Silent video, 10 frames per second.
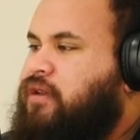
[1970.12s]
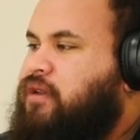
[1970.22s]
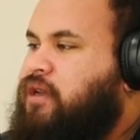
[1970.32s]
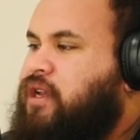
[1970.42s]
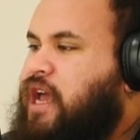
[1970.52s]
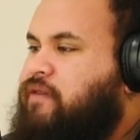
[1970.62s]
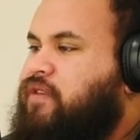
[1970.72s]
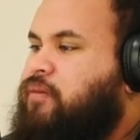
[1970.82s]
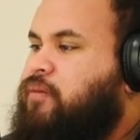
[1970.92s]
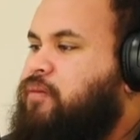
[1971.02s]
And have
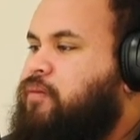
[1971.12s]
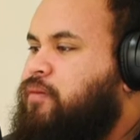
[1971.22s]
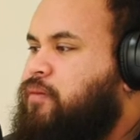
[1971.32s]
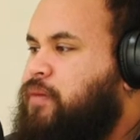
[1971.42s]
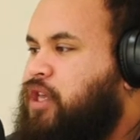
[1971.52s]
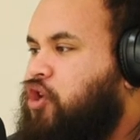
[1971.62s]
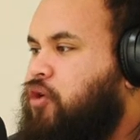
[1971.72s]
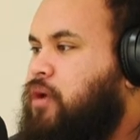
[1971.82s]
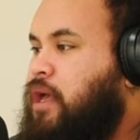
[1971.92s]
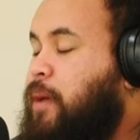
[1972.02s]
them
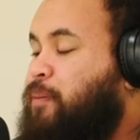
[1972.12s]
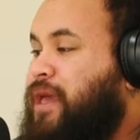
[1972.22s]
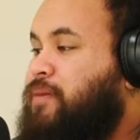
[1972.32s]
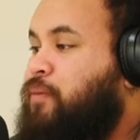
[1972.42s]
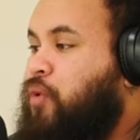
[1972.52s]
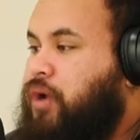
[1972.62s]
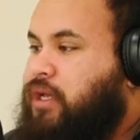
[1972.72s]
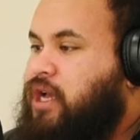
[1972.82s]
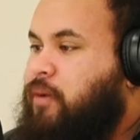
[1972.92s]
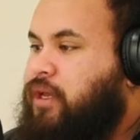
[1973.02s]

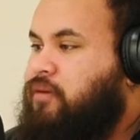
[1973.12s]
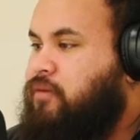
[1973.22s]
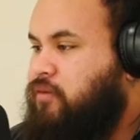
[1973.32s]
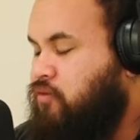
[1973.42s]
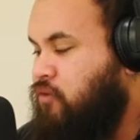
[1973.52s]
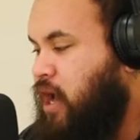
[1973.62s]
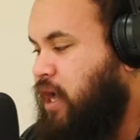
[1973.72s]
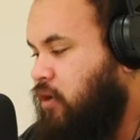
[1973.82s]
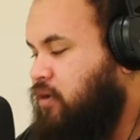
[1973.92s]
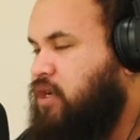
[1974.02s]
pinpoint, come in
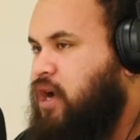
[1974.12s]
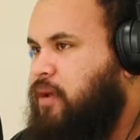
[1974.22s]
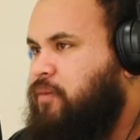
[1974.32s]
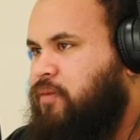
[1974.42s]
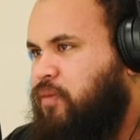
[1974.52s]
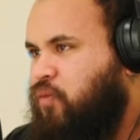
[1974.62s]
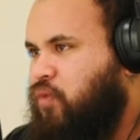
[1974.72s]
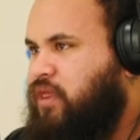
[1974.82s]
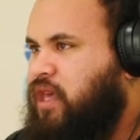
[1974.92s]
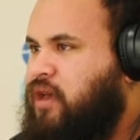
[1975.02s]
right on time
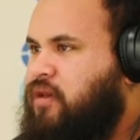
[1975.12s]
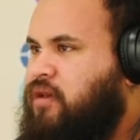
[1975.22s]
with their